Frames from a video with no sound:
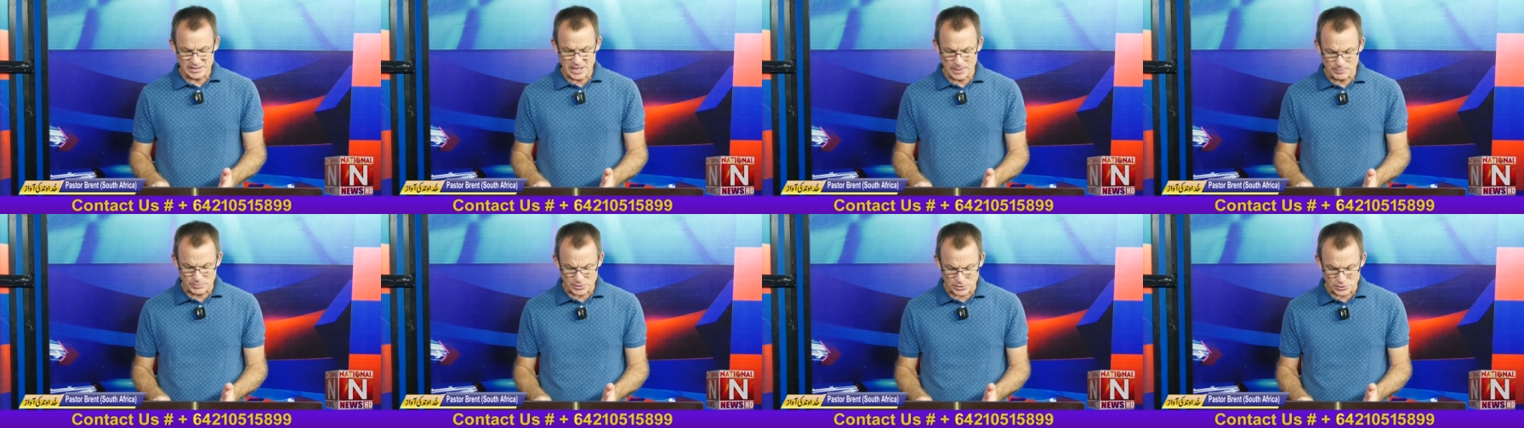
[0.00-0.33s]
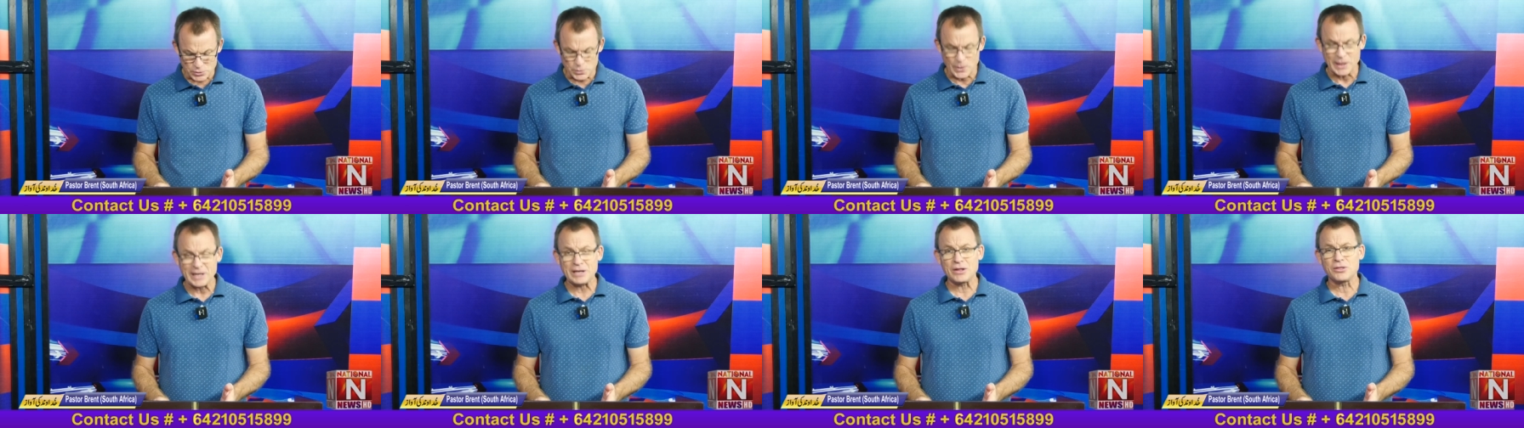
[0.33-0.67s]
chapter
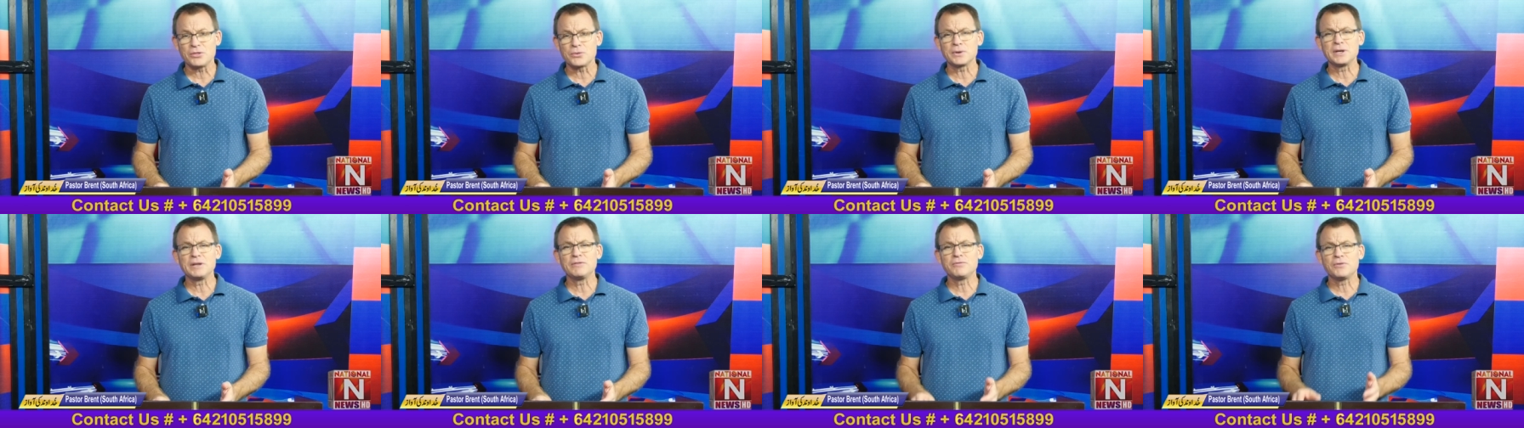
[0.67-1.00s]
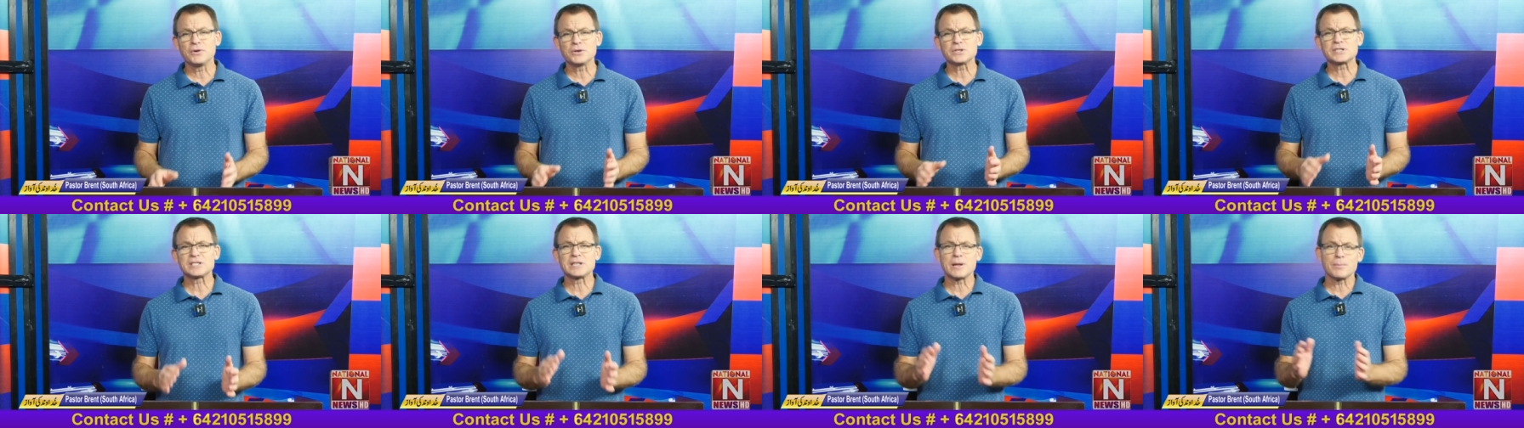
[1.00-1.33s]
23,
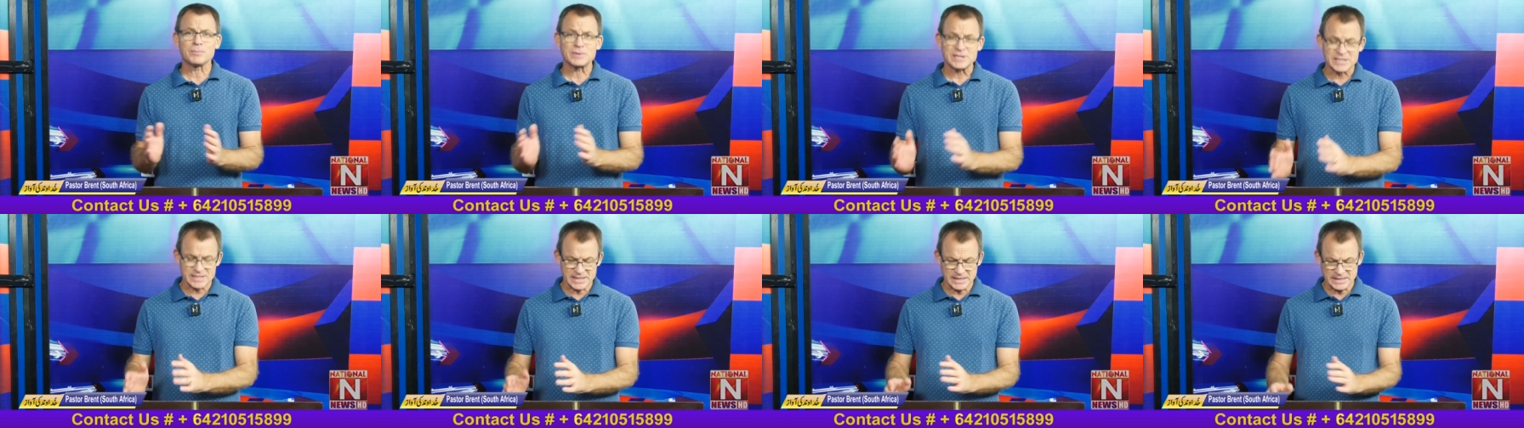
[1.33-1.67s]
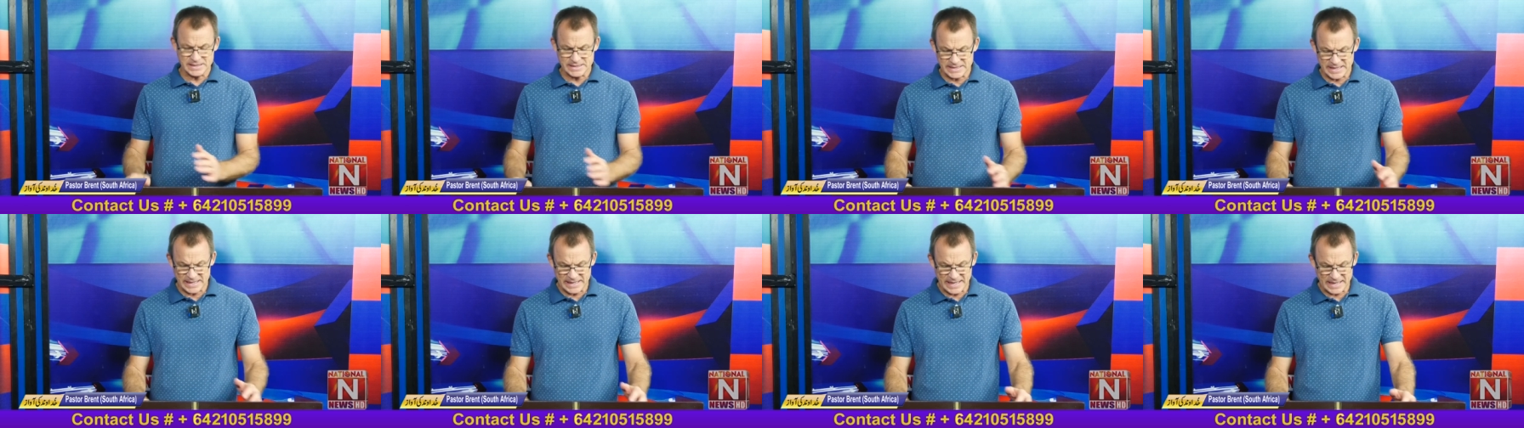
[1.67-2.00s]
verse number
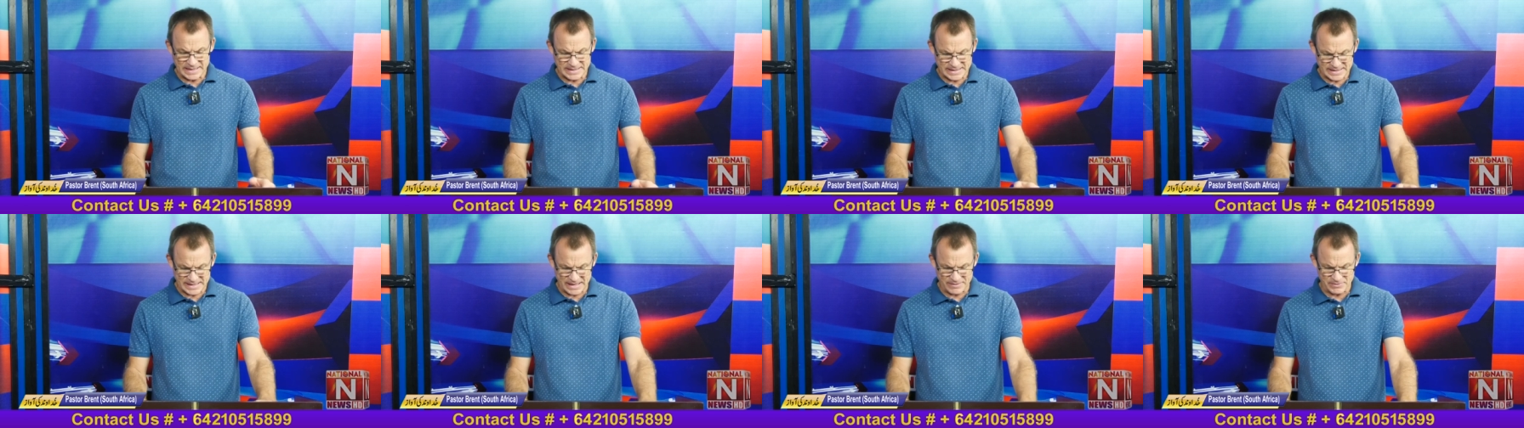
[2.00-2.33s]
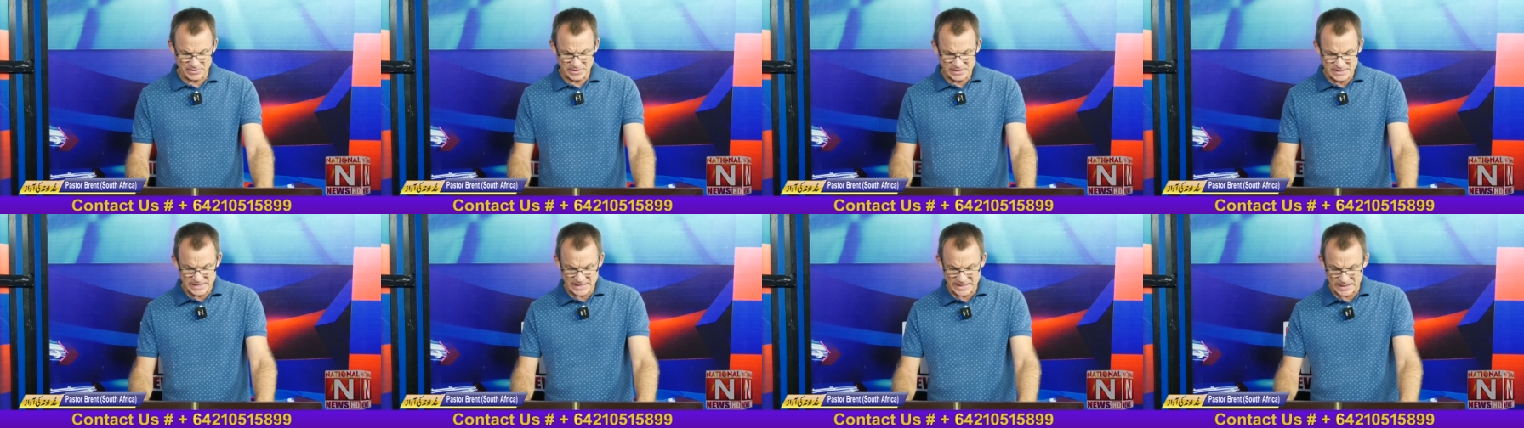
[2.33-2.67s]
16 and
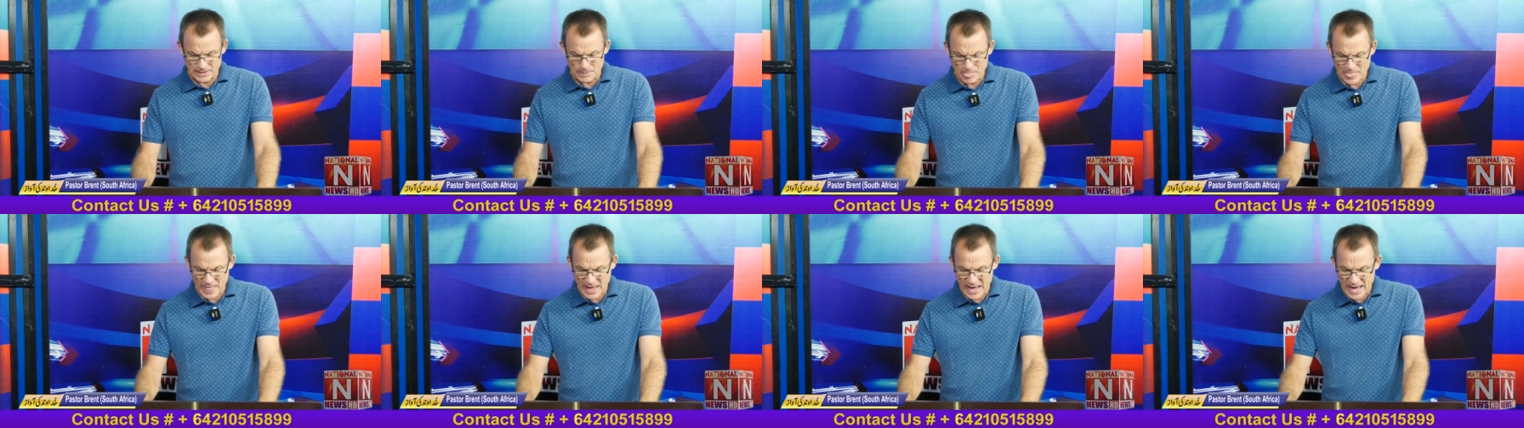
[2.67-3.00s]
17.